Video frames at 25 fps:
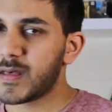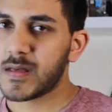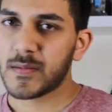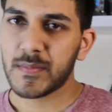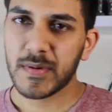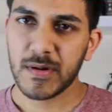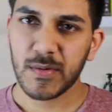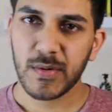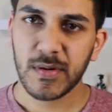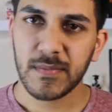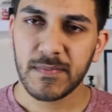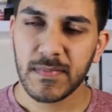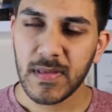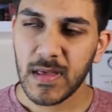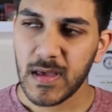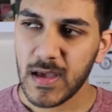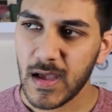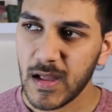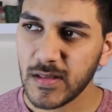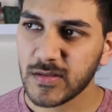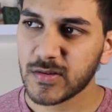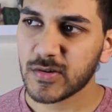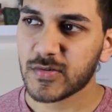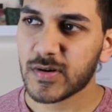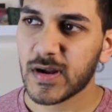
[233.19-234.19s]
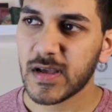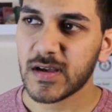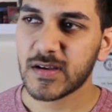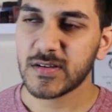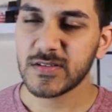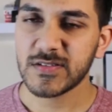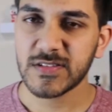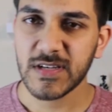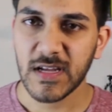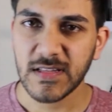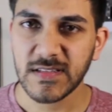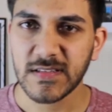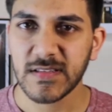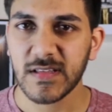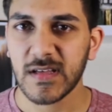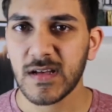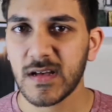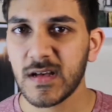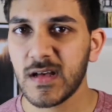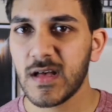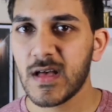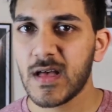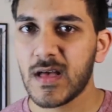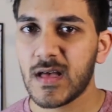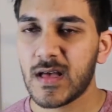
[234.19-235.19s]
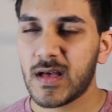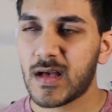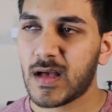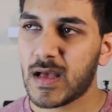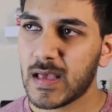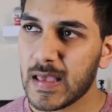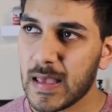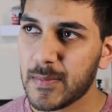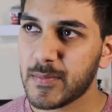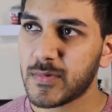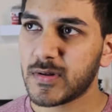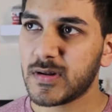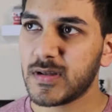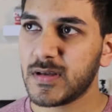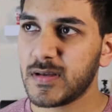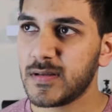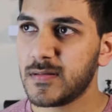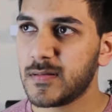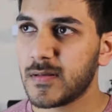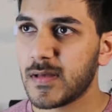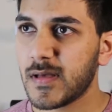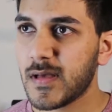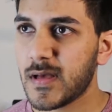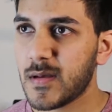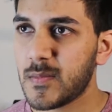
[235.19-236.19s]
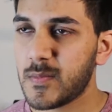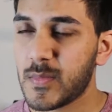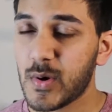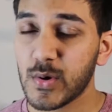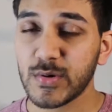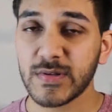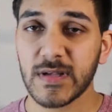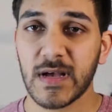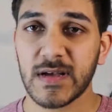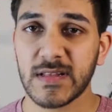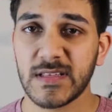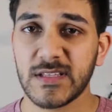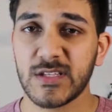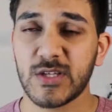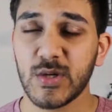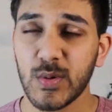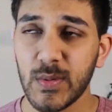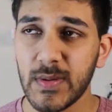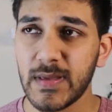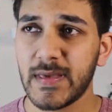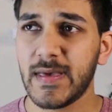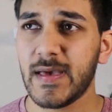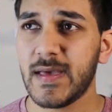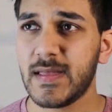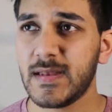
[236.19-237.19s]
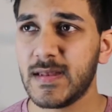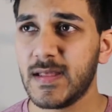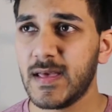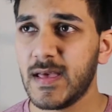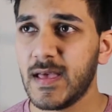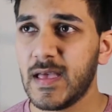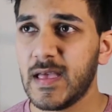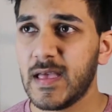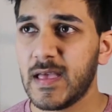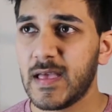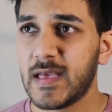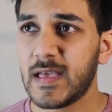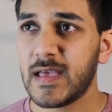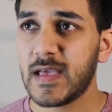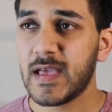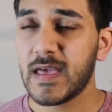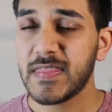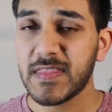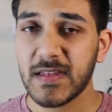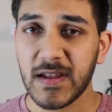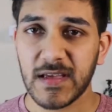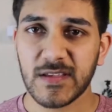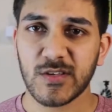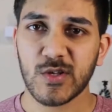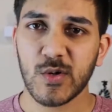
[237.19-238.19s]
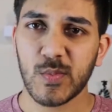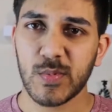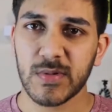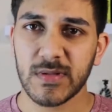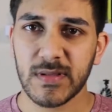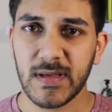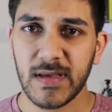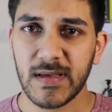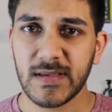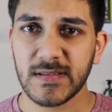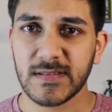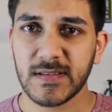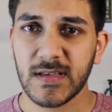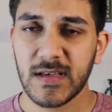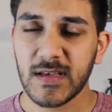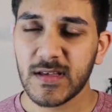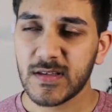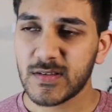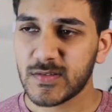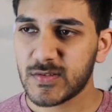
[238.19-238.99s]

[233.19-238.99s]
But you know what? It's all right, because chances are I am gonna most likely do it again in the next couple of days.